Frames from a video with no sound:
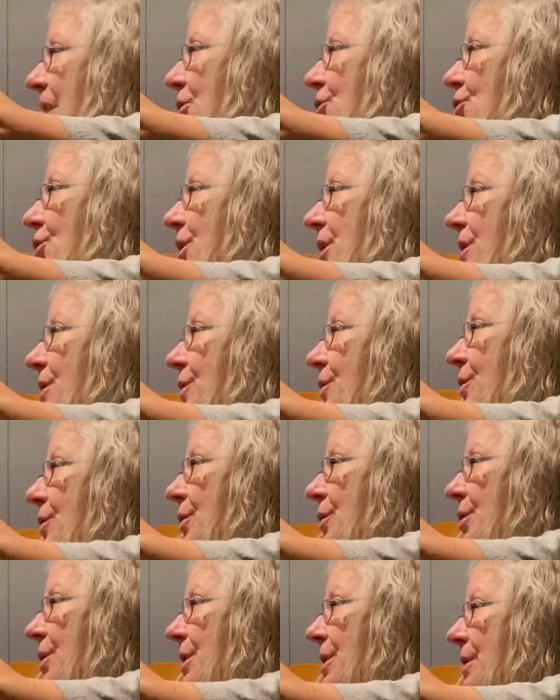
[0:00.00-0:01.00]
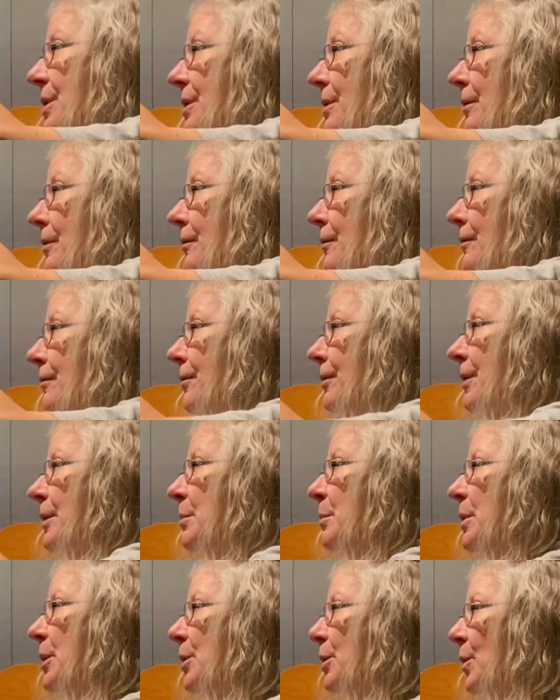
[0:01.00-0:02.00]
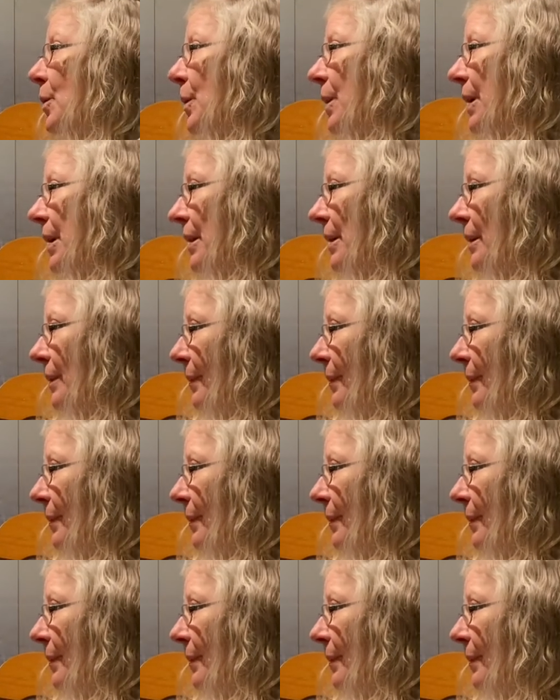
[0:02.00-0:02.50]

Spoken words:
she searches for the milkweed.